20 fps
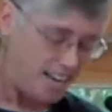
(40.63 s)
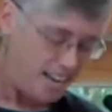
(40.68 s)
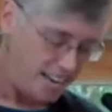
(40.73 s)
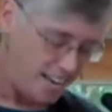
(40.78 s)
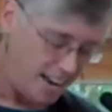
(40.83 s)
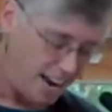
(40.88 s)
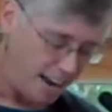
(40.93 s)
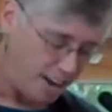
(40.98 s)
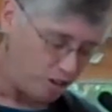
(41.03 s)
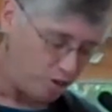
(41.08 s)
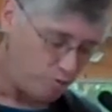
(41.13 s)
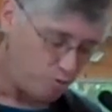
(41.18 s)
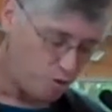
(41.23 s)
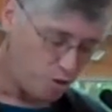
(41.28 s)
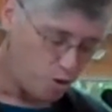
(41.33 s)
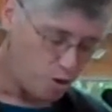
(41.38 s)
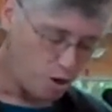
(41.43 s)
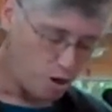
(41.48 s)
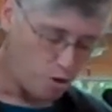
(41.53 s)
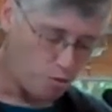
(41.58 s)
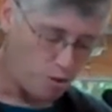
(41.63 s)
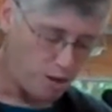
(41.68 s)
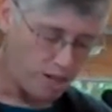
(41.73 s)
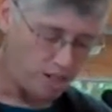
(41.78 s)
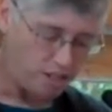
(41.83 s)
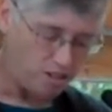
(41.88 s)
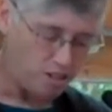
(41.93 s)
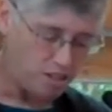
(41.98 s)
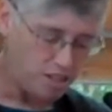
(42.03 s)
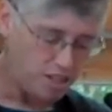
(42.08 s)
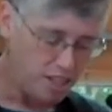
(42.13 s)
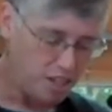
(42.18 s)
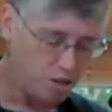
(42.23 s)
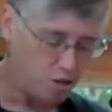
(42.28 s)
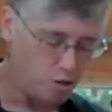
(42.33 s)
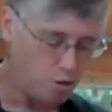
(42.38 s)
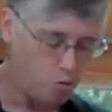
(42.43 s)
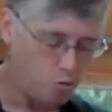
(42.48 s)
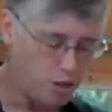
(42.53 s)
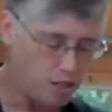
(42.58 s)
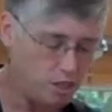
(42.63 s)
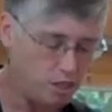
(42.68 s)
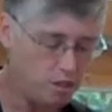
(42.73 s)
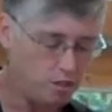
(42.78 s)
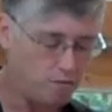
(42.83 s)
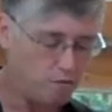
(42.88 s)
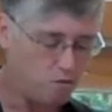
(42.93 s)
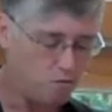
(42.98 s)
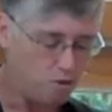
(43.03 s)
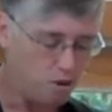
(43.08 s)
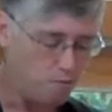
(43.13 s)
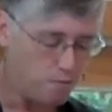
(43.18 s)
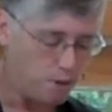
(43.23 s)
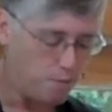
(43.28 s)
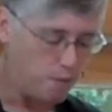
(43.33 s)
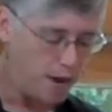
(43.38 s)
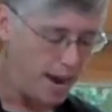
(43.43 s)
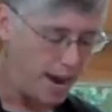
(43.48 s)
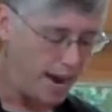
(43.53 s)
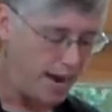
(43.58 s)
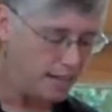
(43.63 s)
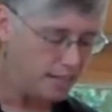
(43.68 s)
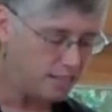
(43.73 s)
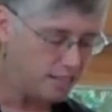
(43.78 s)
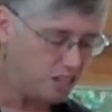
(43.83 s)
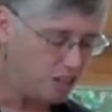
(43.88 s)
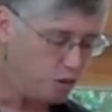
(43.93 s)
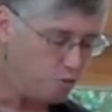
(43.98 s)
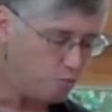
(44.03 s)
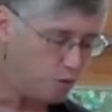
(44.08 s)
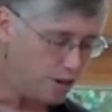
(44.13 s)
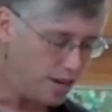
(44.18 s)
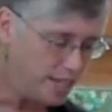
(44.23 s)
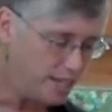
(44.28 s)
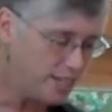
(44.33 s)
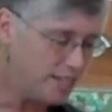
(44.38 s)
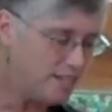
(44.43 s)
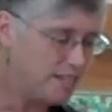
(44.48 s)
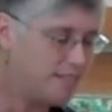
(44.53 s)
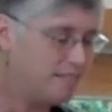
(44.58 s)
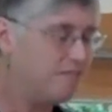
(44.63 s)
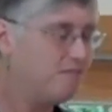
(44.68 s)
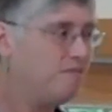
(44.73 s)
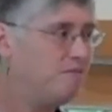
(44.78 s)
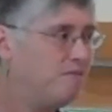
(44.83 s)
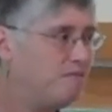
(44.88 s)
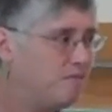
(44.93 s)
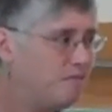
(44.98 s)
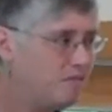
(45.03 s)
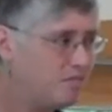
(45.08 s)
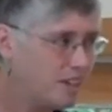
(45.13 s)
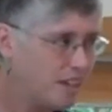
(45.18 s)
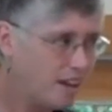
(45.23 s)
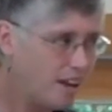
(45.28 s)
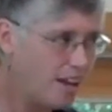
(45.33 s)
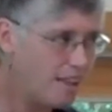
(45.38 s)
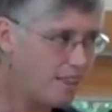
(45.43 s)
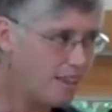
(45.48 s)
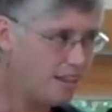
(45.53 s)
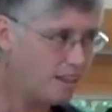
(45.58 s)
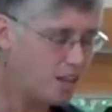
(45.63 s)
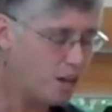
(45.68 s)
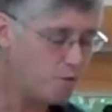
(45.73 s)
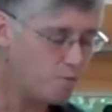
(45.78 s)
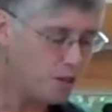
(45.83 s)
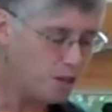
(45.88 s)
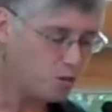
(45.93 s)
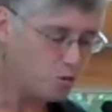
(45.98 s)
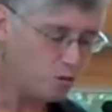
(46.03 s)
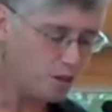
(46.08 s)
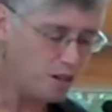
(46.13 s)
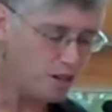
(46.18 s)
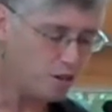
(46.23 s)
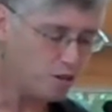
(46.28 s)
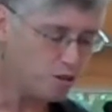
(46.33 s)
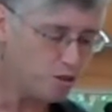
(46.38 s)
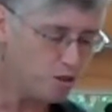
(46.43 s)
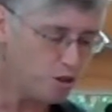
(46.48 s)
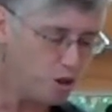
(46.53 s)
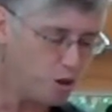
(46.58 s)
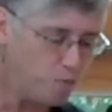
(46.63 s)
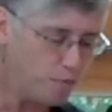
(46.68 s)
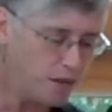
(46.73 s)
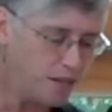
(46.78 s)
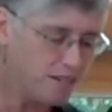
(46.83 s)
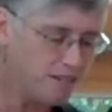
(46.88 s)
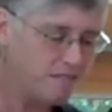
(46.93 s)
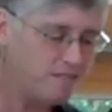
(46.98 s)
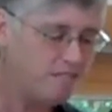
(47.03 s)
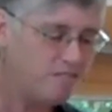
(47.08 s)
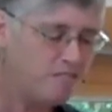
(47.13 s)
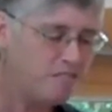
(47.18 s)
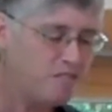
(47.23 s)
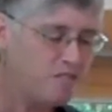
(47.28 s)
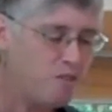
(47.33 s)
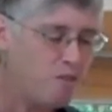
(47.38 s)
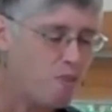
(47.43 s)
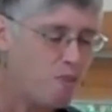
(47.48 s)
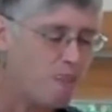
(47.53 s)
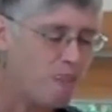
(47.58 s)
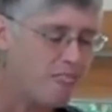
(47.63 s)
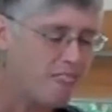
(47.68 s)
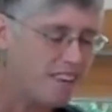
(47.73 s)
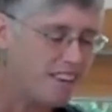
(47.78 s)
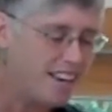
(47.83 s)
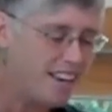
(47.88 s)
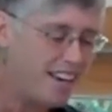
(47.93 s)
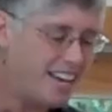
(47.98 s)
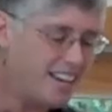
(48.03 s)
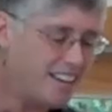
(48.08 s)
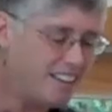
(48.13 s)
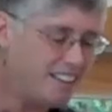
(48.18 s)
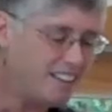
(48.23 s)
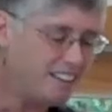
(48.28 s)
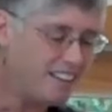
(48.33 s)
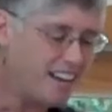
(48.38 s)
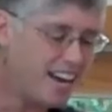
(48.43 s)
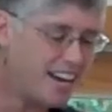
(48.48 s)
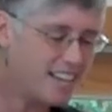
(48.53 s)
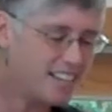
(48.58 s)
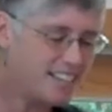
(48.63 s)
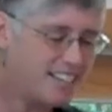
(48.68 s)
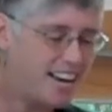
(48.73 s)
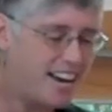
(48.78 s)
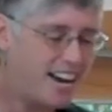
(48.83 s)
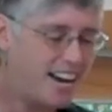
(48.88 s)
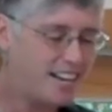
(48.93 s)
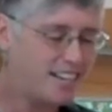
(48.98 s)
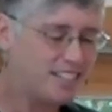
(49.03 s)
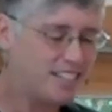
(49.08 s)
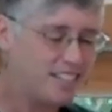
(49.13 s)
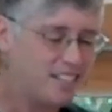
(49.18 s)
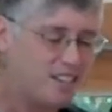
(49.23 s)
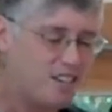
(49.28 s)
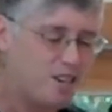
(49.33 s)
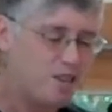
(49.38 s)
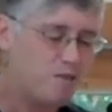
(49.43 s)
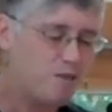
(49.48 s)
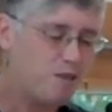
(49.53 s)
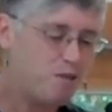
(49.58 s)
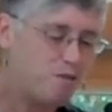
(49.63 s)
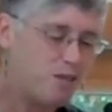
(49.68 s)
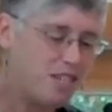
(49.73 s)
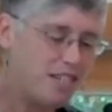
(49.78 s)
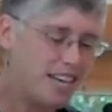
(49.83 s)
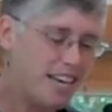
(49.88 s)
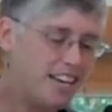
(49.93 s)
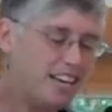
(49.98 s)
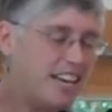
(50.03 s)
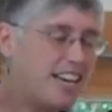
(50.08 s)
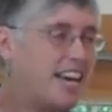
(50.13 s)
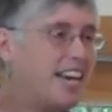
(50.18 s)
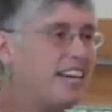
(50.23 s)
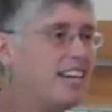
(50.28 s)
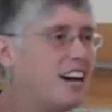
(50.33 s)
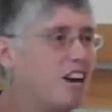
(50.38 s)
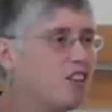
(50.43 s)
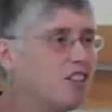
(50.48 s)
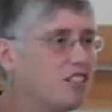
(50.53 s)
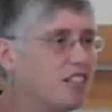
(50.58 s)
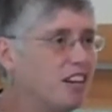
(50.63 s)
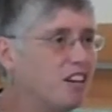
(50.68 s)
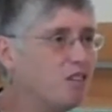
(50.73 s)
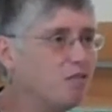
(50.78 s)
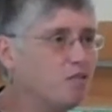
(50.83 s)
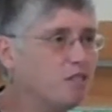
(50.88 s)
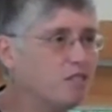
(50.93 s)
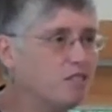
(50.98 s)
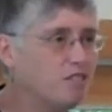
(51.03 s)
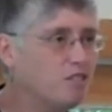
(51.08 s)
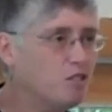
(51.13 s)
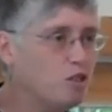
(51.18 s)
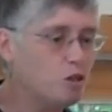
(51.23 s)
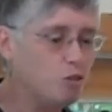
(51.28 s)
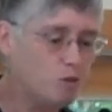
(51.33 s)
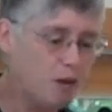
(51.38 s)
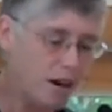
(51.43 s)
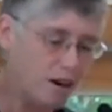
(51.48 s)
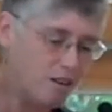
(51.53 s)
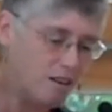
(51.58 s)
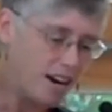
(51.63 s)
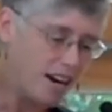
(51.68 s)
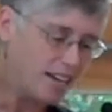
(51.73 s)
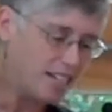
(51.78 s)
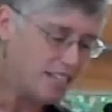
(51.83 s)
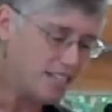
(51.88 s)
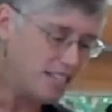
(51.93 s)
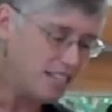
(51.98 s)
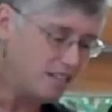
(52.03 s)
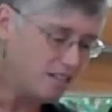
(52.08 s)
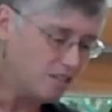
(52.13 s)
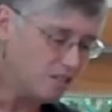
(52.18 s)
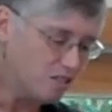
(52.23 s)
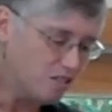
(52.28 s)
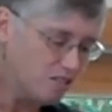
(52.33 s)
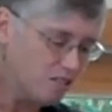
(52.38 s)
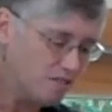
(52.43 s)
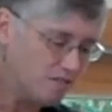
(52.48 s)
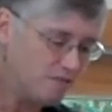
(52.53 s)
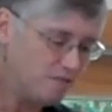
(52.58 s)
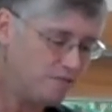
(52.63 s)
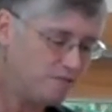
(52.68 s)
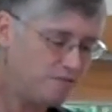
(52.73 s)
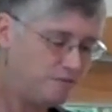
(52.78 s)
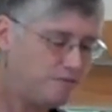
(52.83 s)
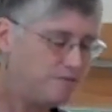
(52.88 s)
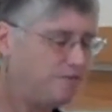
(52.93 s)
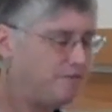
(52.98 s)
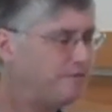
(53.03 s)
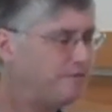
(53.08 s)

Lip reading: In Act 4, we consider wisdom from the past and present. I think that means we hear a sermon. And in the last act, we rededicate ourselves to our ideals.